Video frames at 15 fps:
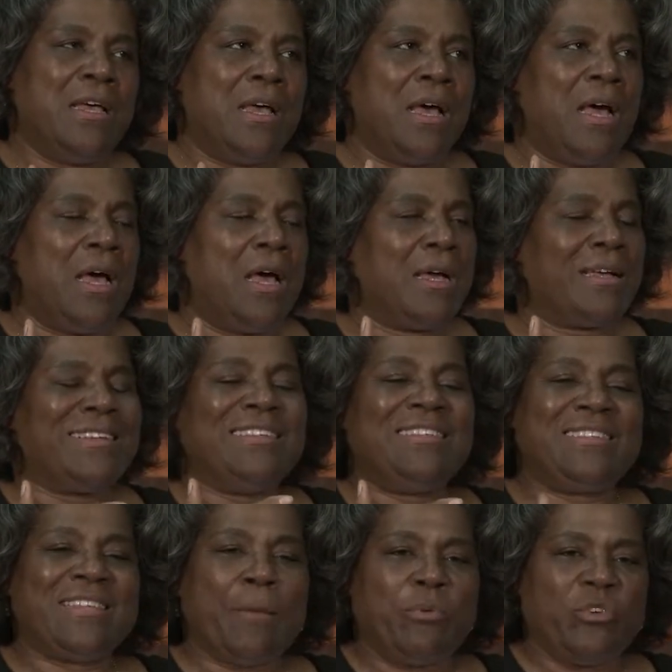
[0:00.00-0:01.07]
uh,
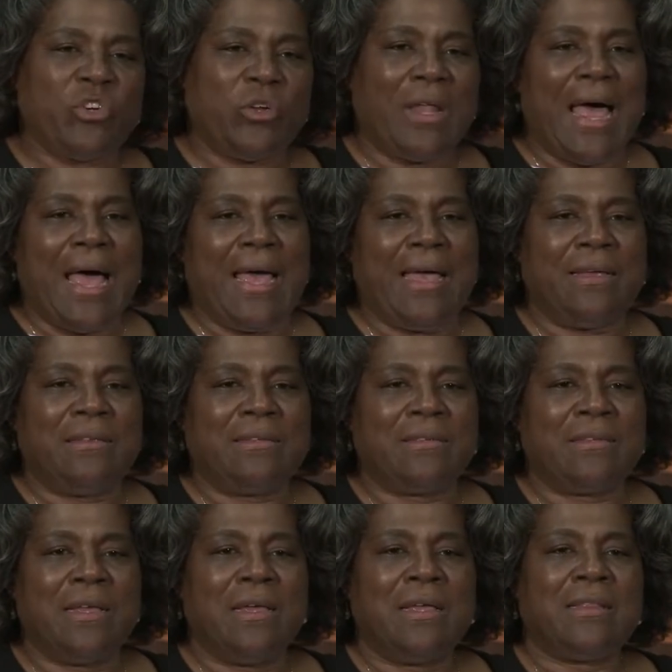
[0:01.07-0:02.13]

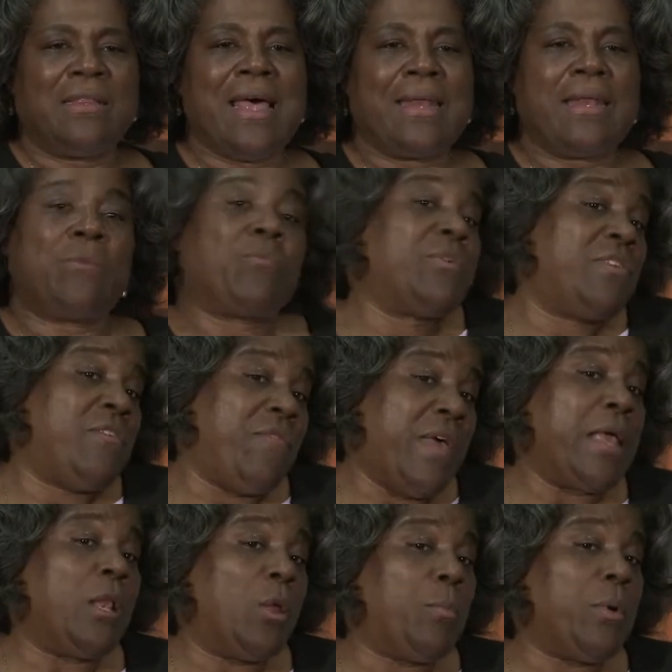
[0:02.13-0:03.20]
conceptualize that it was
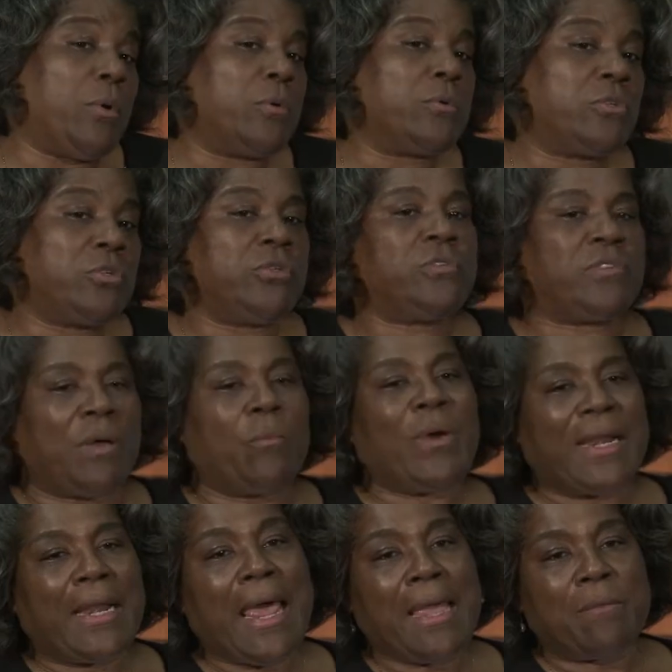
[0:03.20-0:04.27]
available to
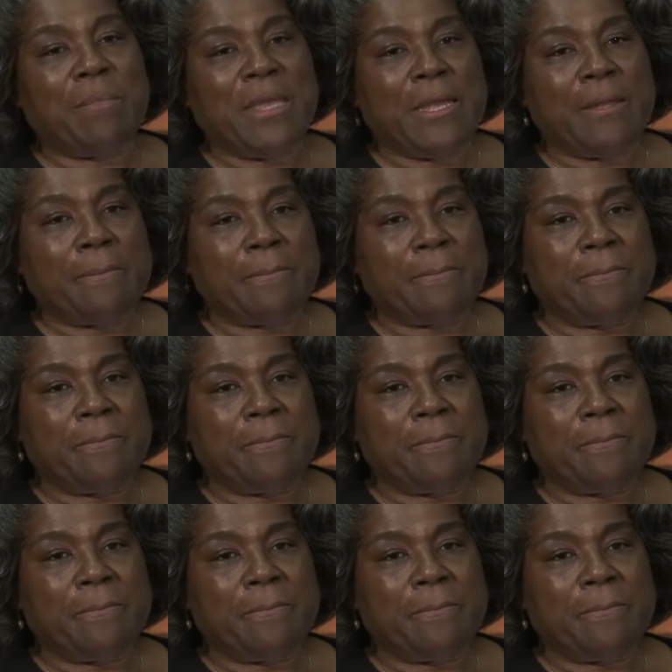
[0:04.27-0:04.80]
someone like me.